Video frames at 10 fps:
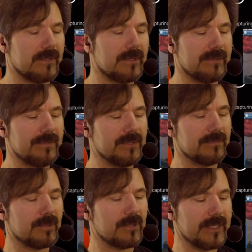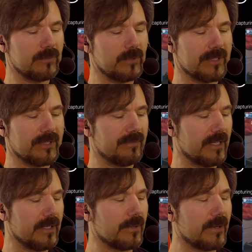If you've played with the
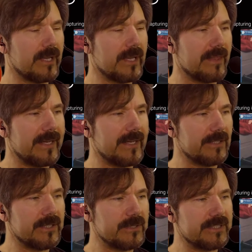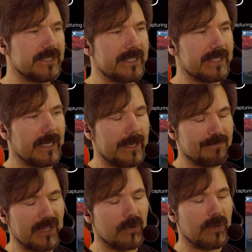developer, they are using
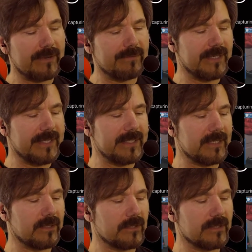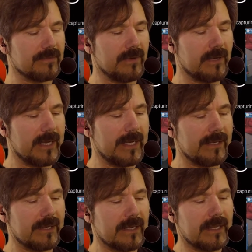gravity in order to
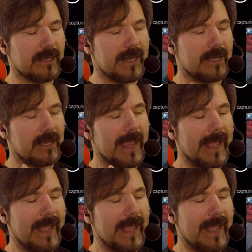find and